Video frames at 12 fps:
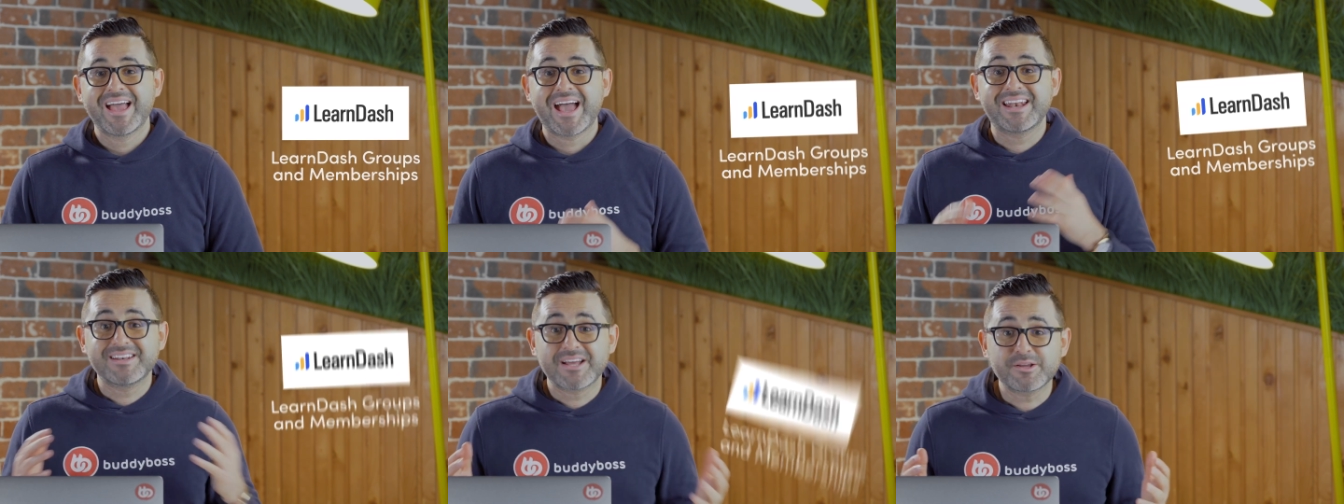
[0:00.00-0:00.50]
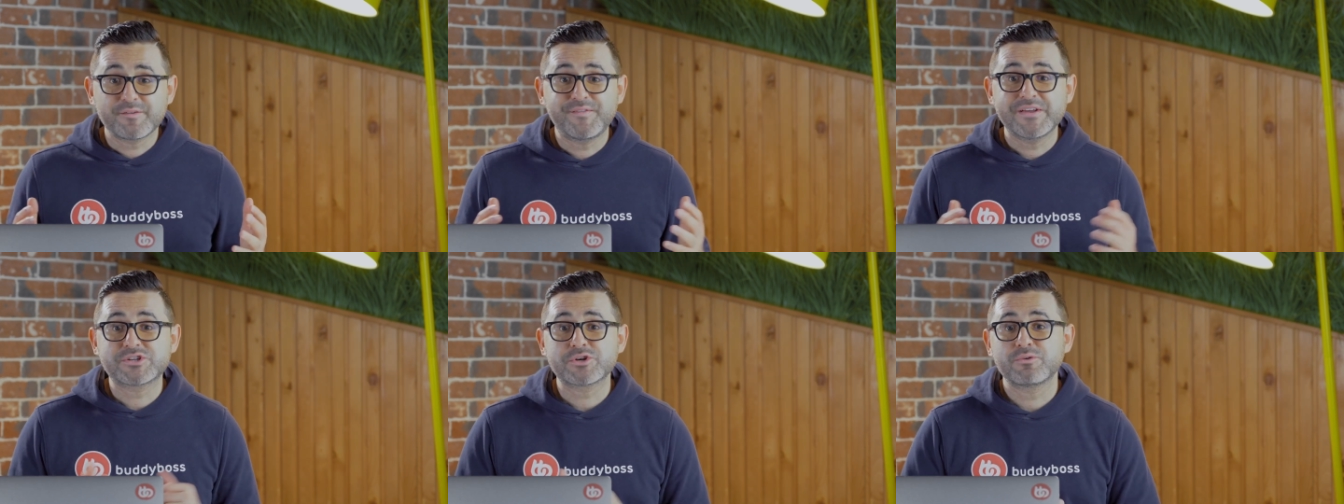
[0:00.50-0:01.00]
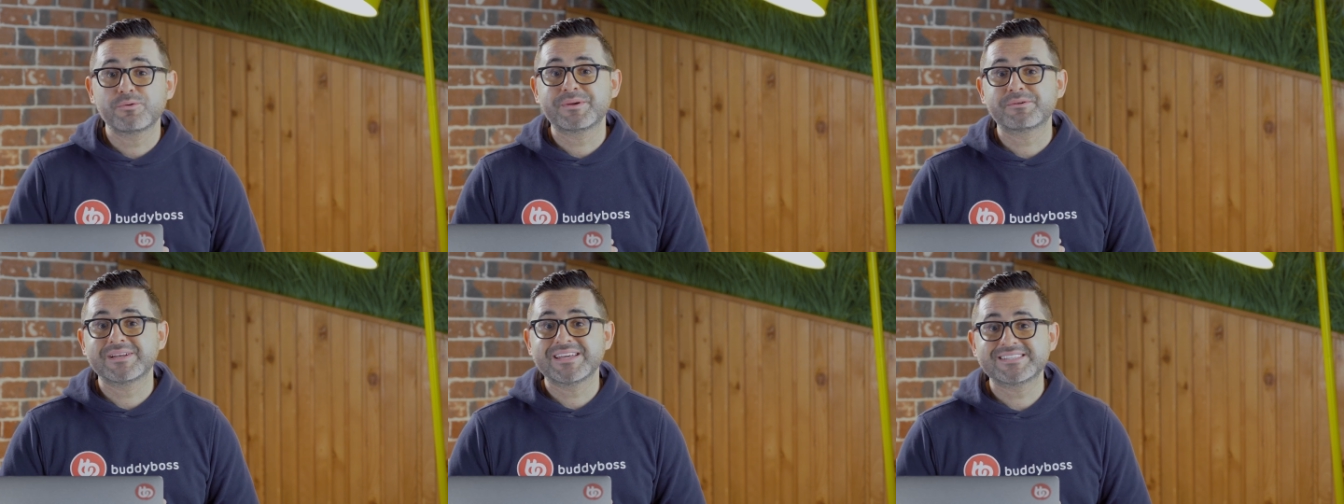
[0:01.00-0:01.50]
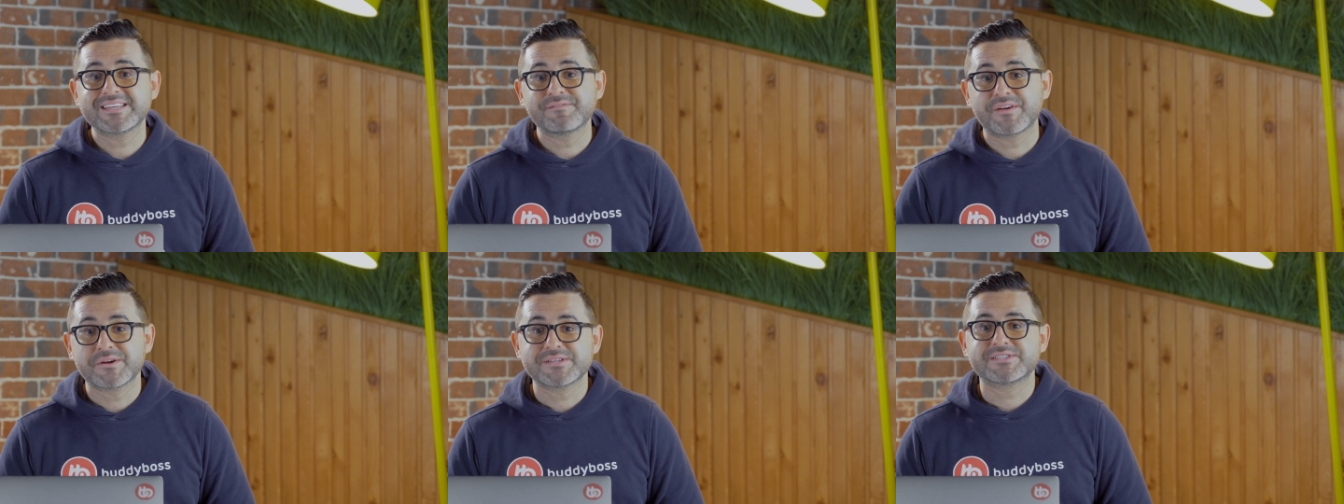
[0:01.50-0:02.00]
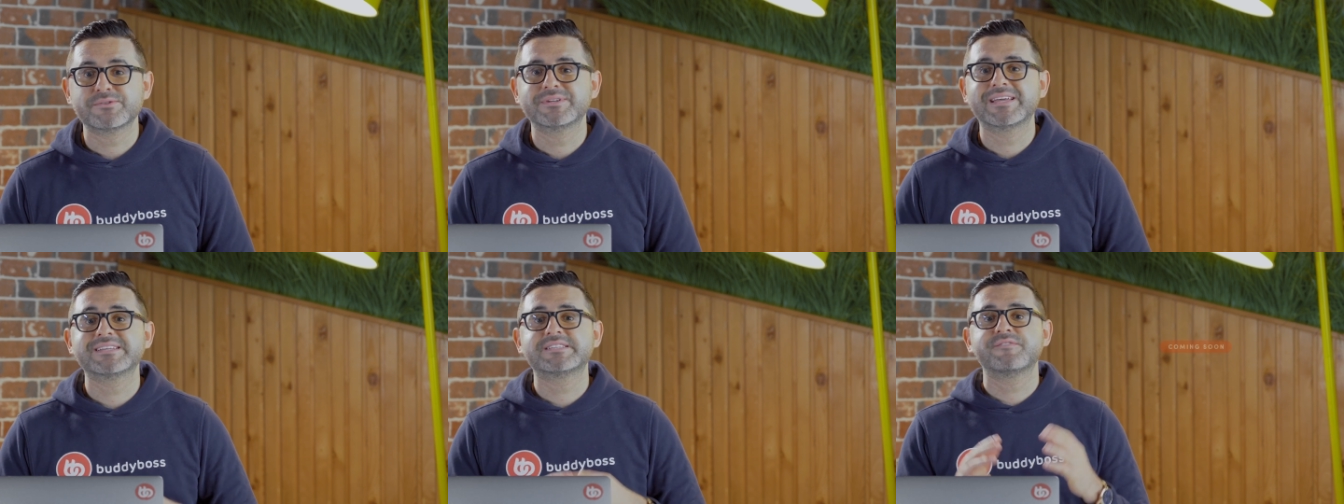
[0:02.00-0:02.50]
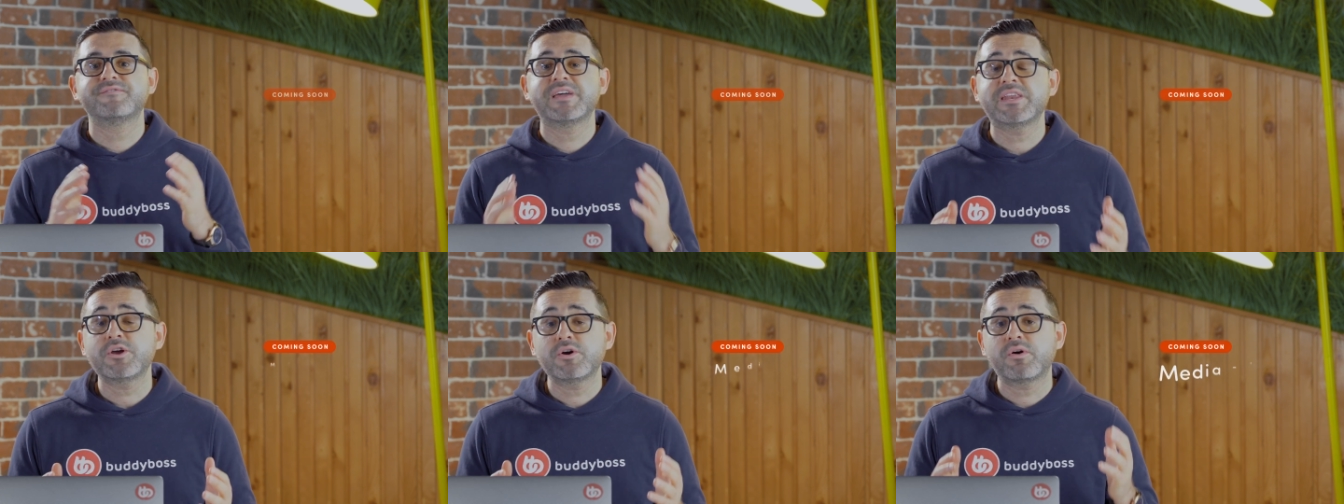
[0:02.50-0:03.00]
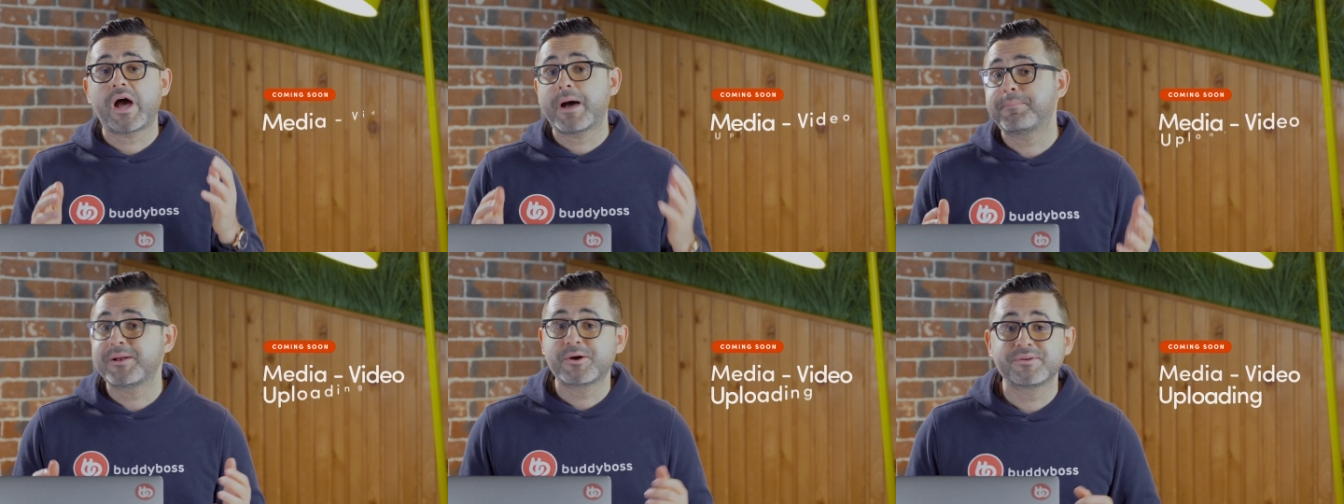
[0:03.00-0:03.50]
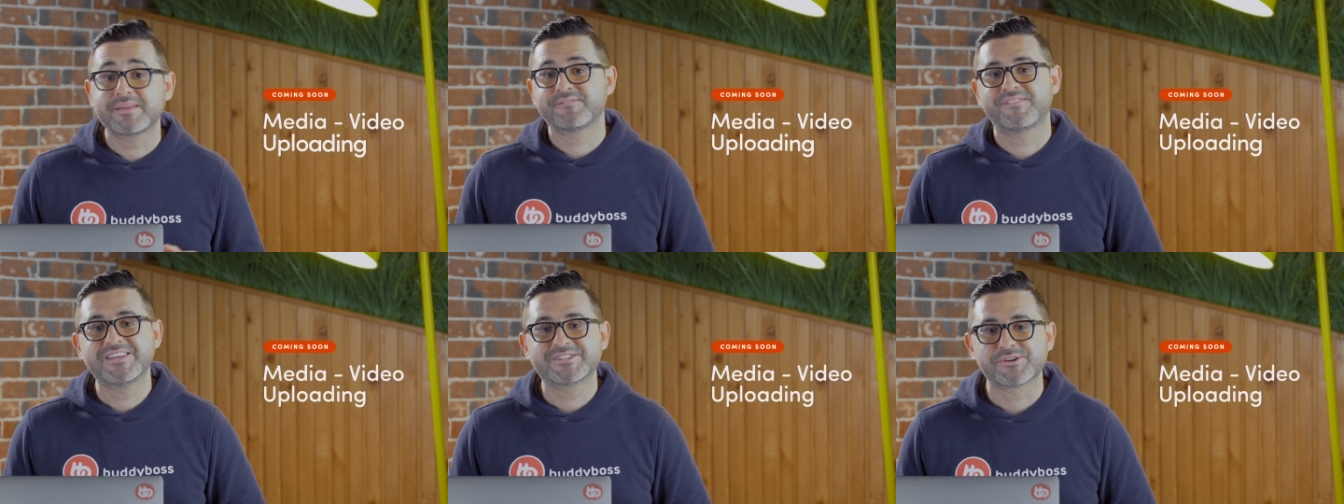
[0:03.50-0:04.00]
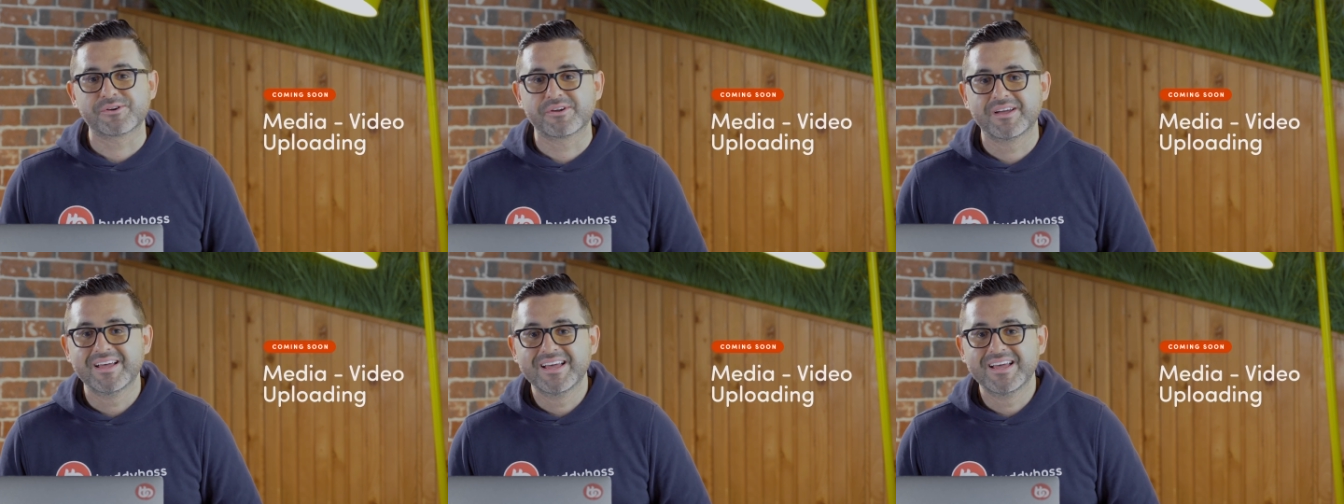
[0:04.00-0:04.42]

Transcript: And another feature we'll be releasing very soon is the video uploading feature.